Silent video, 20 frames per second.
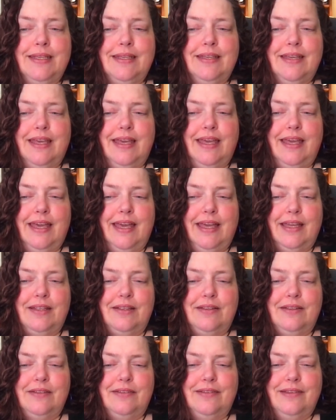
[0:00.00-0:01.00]

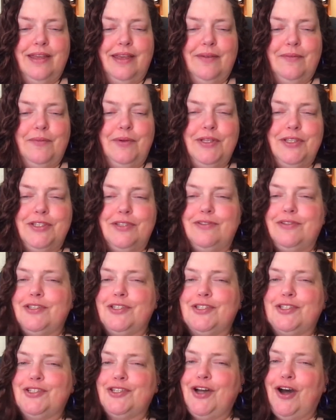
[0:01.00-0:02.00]
And we
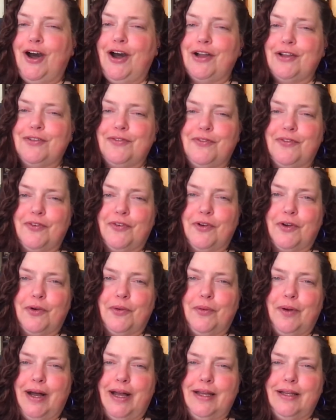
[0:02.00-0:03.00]
just talked for a
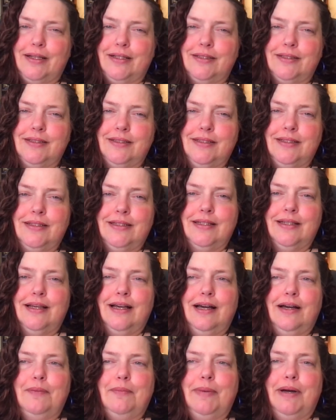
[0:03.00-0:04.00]
while
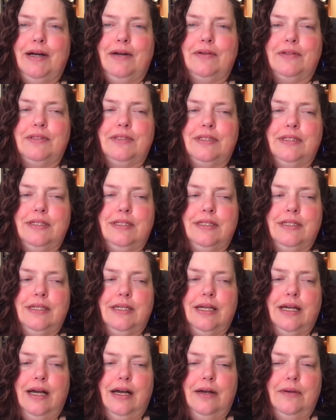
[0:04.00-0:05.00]
about
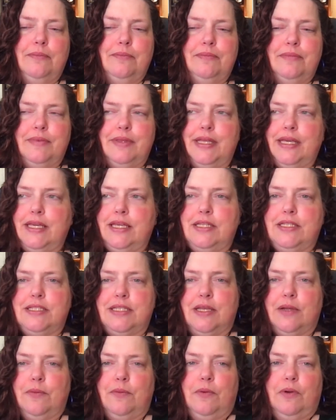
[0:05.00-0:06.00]
things
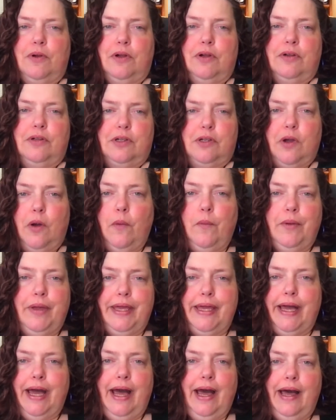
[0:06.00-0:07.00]
that were
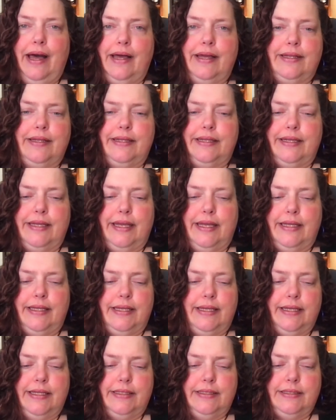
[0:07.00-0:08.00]
going on,
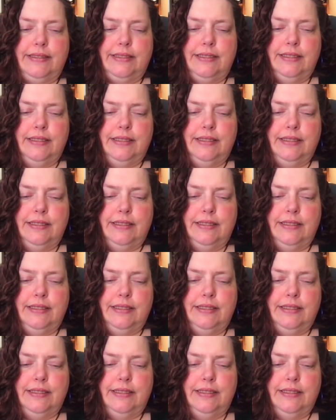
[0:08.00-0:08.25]
and